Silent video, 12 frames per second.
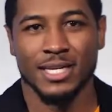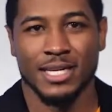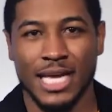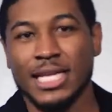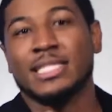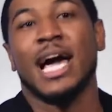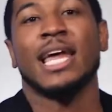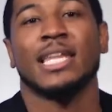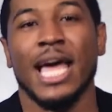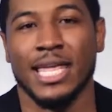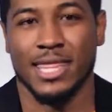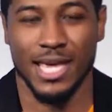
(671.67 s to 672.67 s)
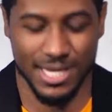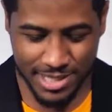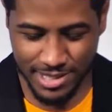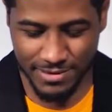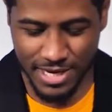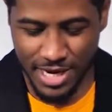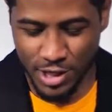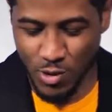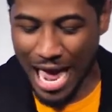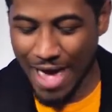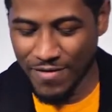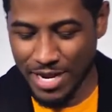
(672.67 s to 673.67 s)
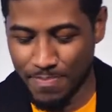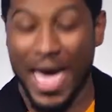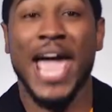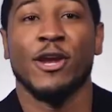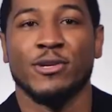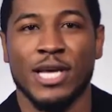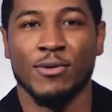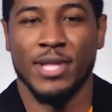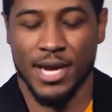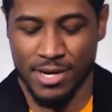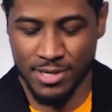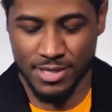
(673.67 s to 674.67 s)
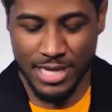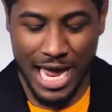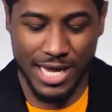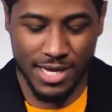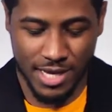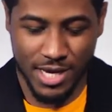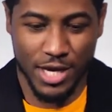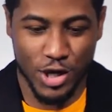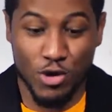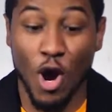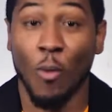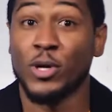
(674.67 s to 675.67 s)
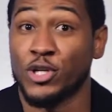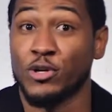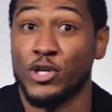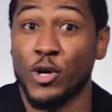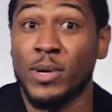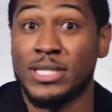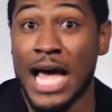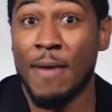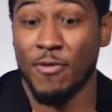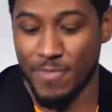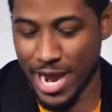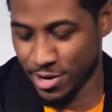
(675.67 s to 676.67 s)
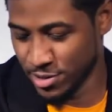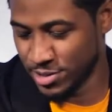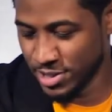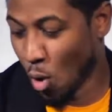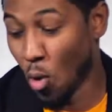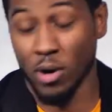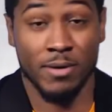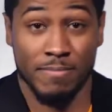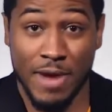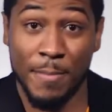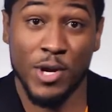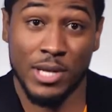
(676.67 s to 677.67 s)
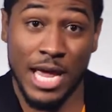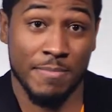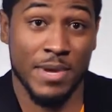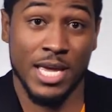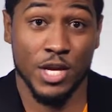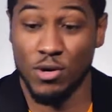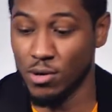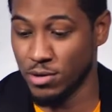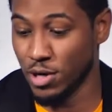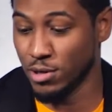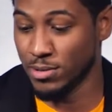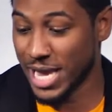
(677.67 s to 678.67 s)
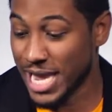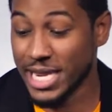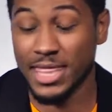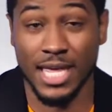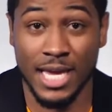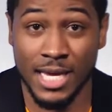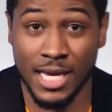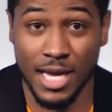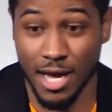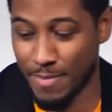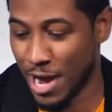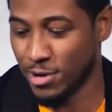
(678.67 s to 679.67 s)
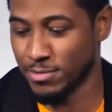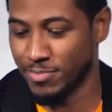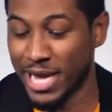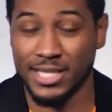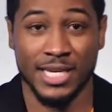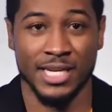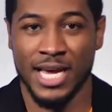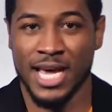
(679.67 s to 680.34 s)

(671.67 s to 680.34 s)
It's kind of like this. Do I have any painters out there? Like, you know what you're doing type of painters? Or maybe you're like me and you don't know anything about painting.